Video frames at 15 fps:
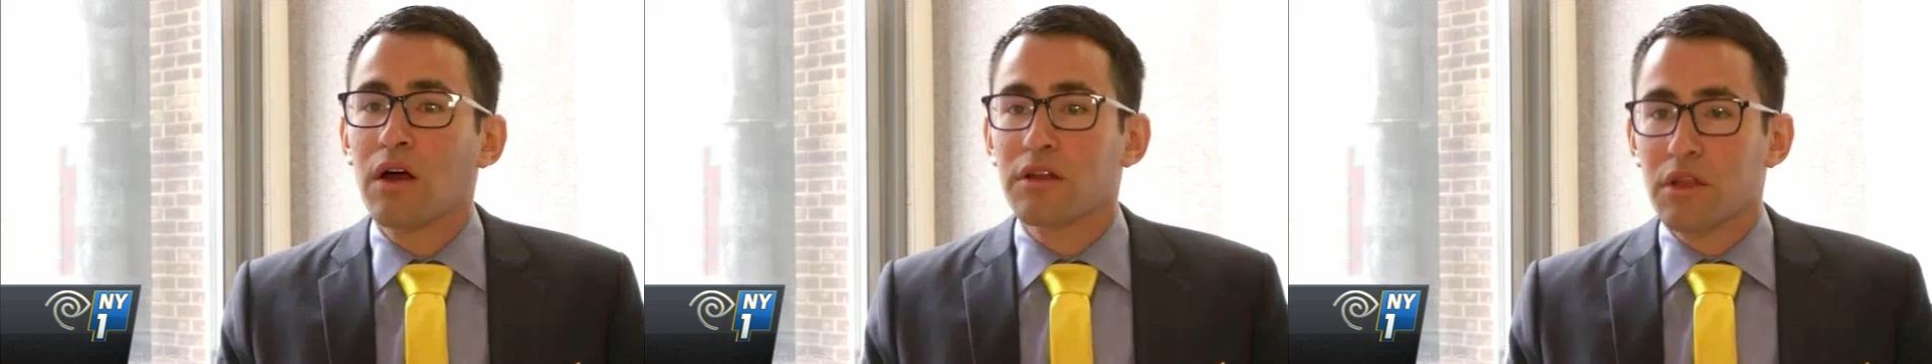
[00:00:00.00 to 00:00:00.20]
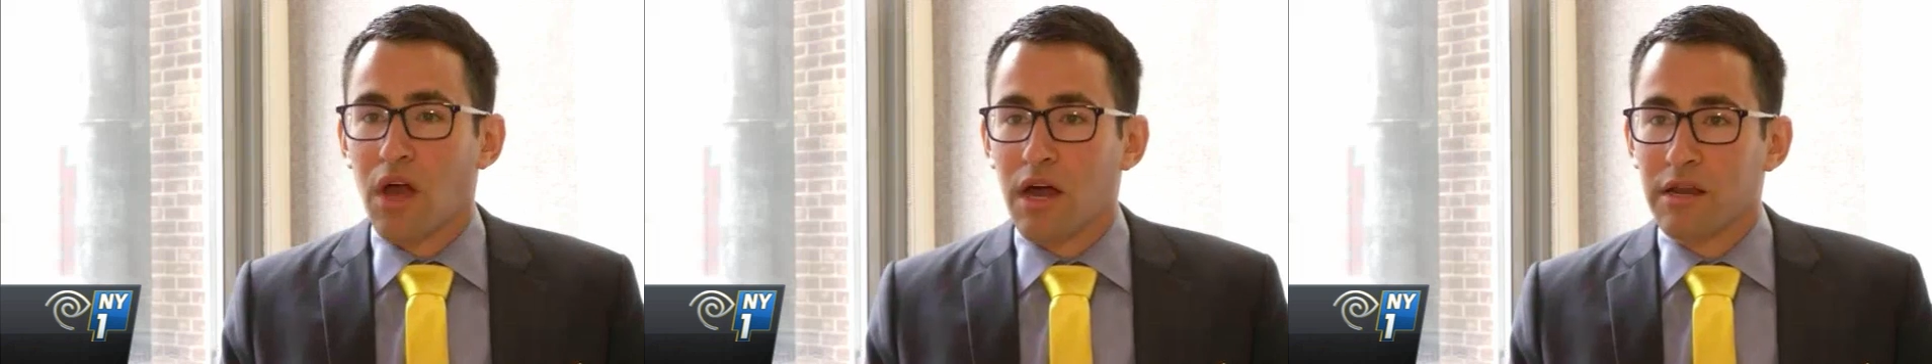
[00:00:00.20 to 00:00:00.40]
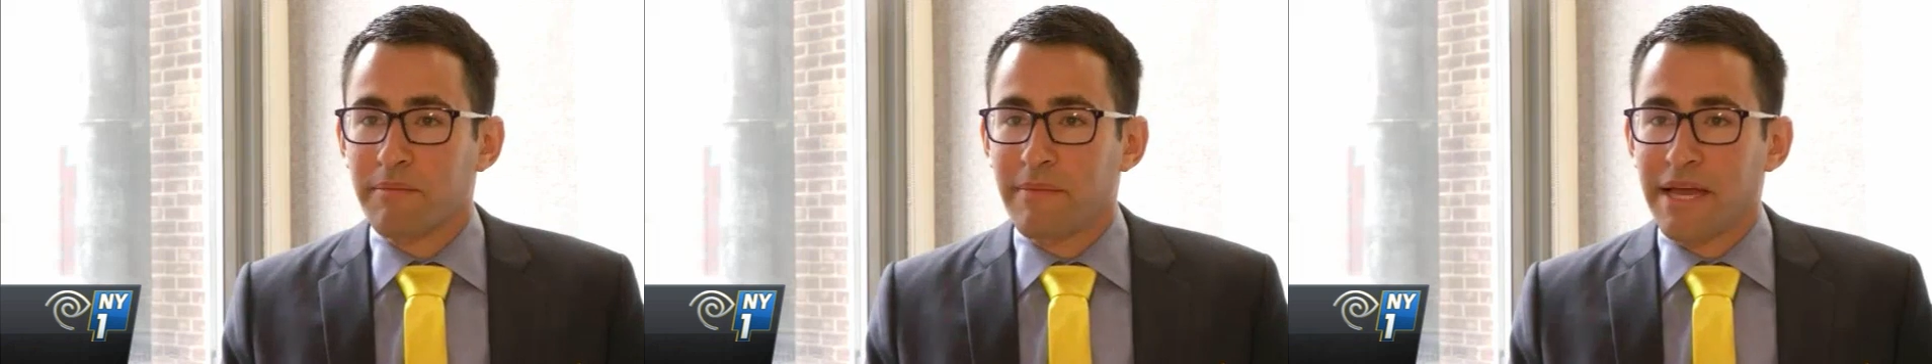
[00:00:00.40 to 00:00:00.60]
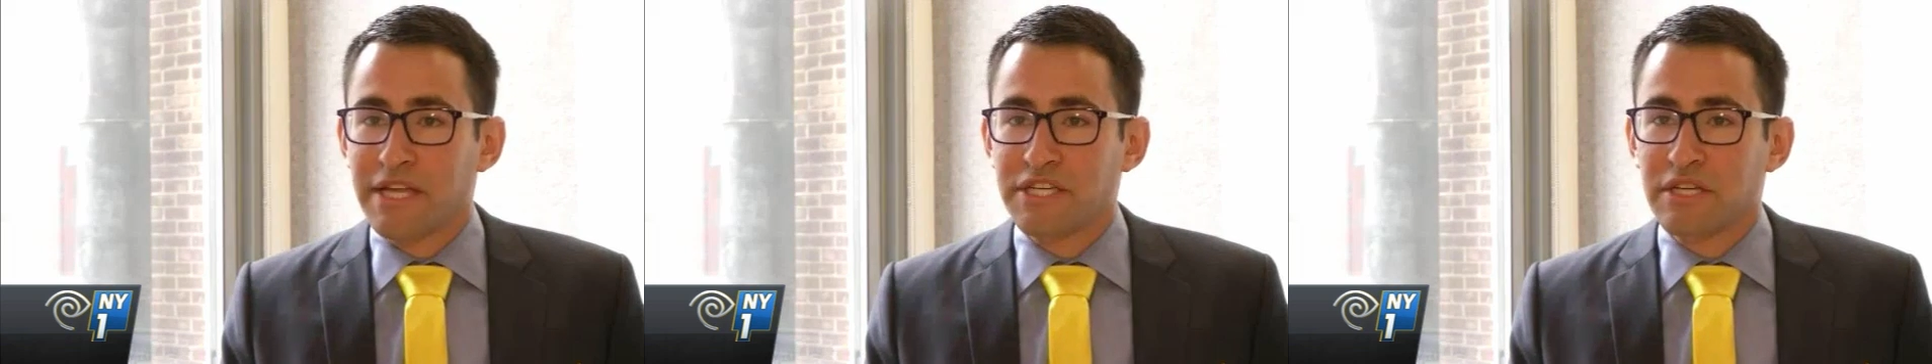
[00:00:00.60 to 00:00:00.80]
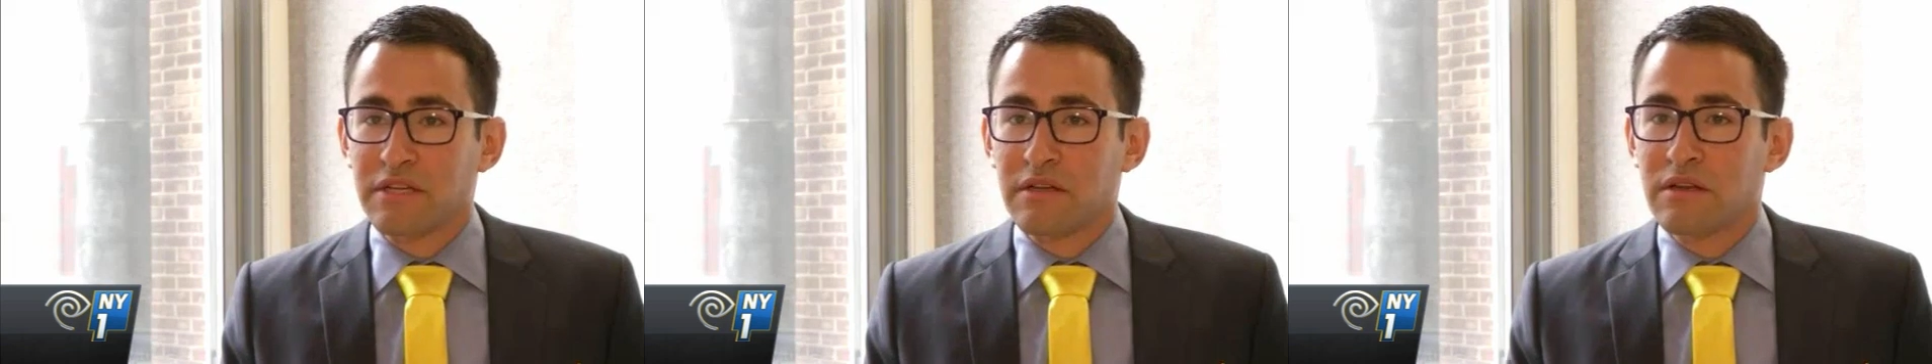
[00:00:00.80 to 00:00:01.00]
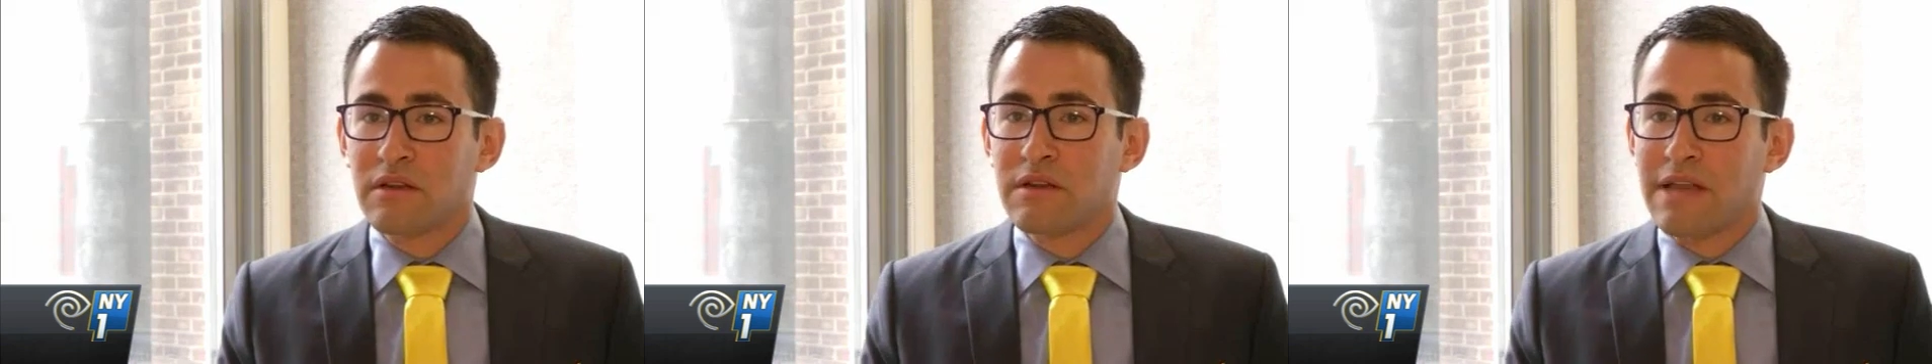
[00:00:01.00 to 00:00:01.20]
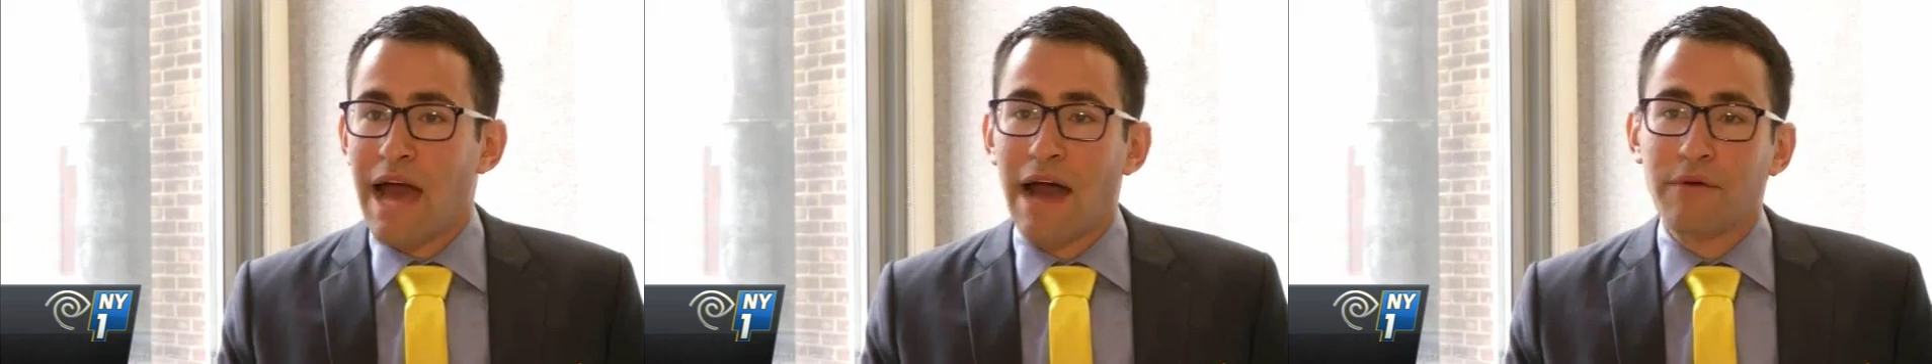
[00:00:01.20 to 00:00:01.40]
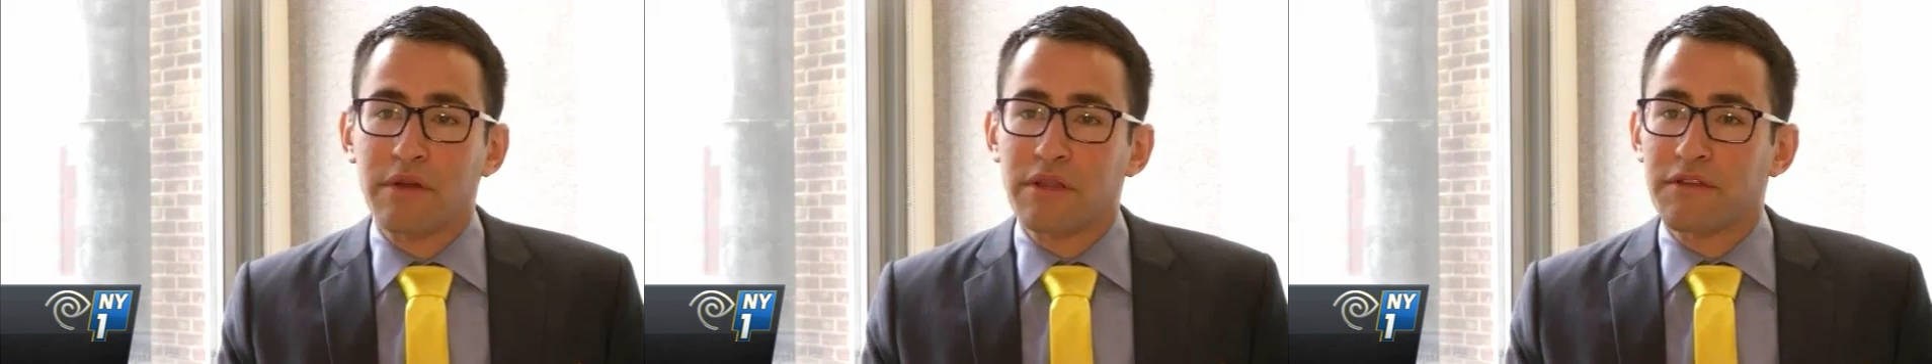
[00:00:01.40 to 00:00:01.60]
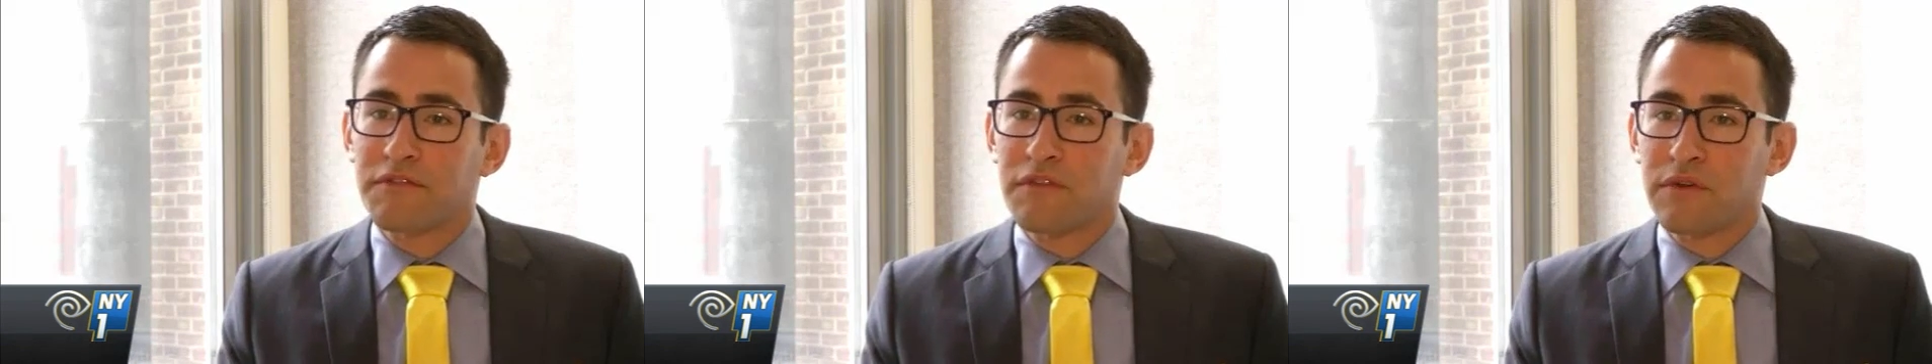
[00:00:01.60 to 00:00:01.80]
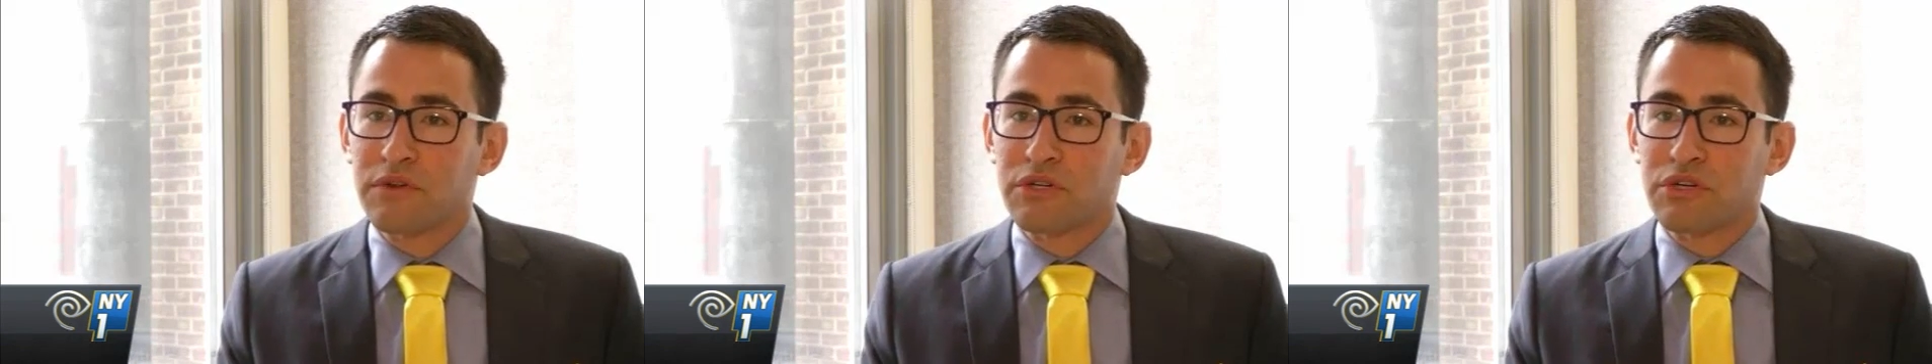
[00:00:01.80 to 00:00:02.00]
part of the automation now and in the
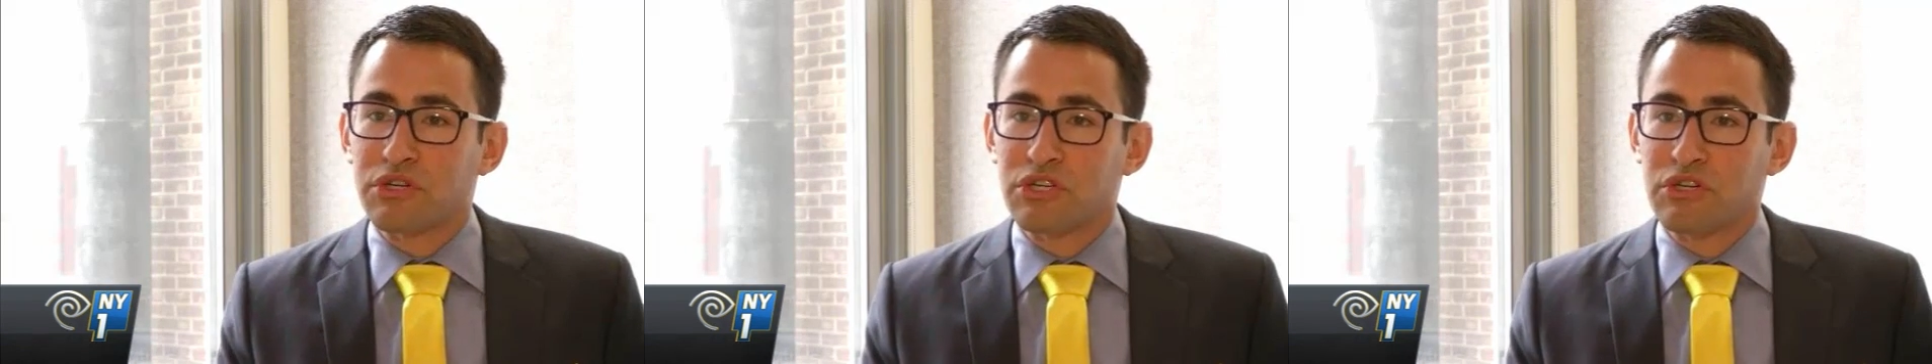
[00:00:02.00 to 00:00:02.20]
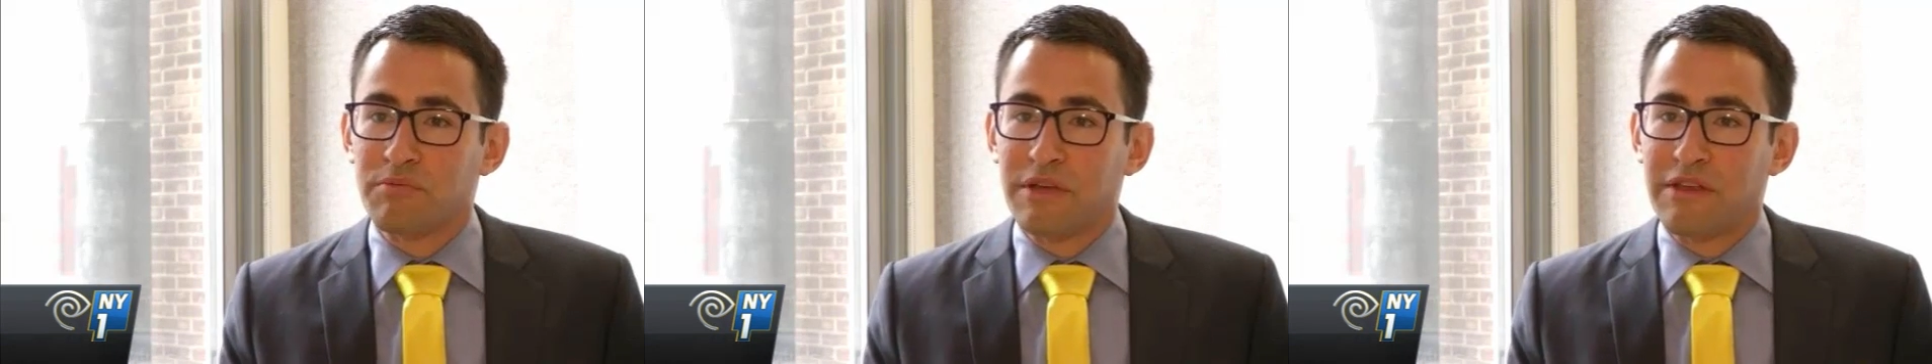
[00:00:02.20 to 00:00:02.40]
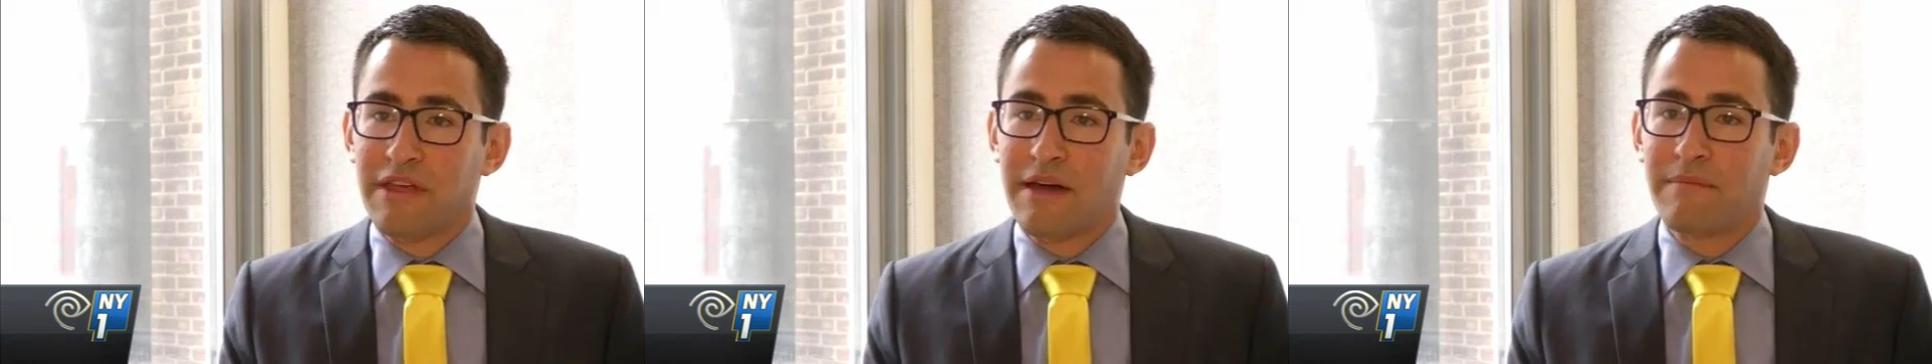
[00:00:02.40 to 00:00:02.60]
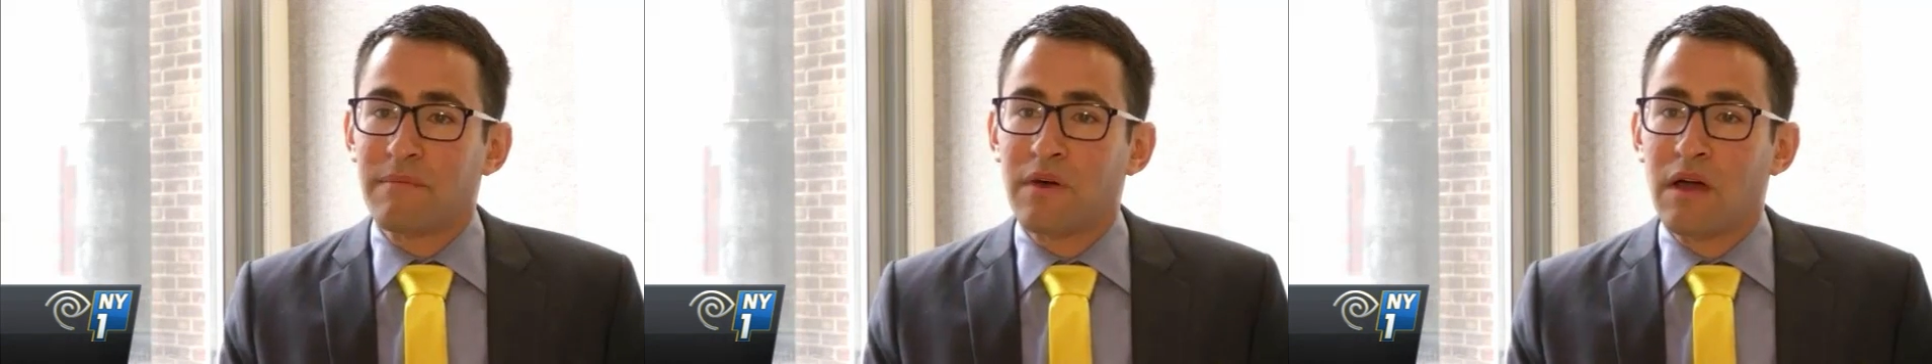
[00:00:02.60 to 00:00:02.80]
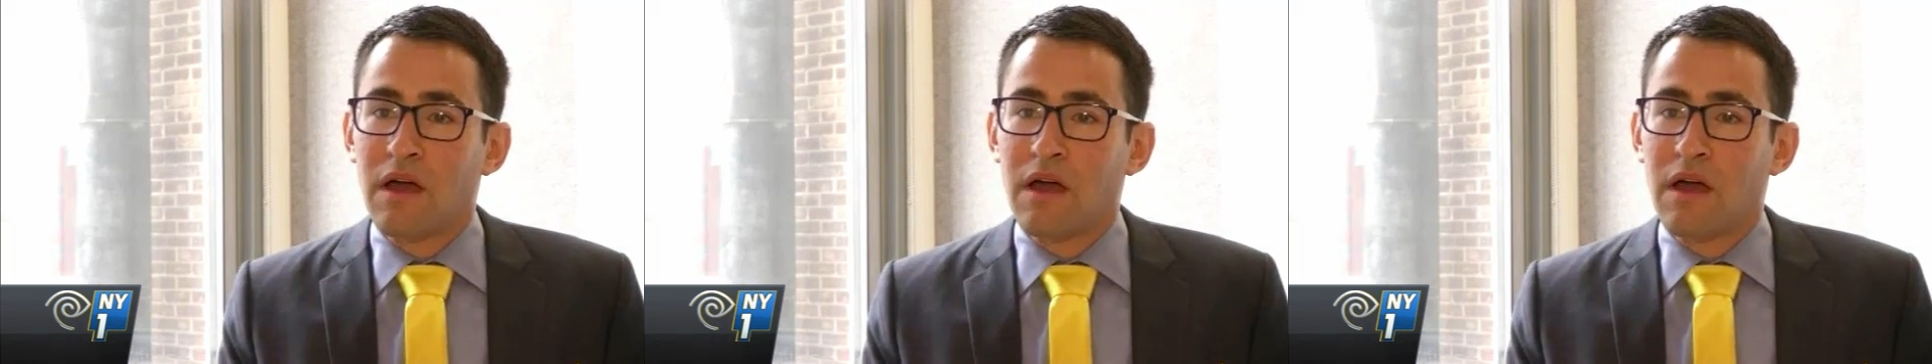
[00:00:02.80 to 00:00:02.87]
future should be them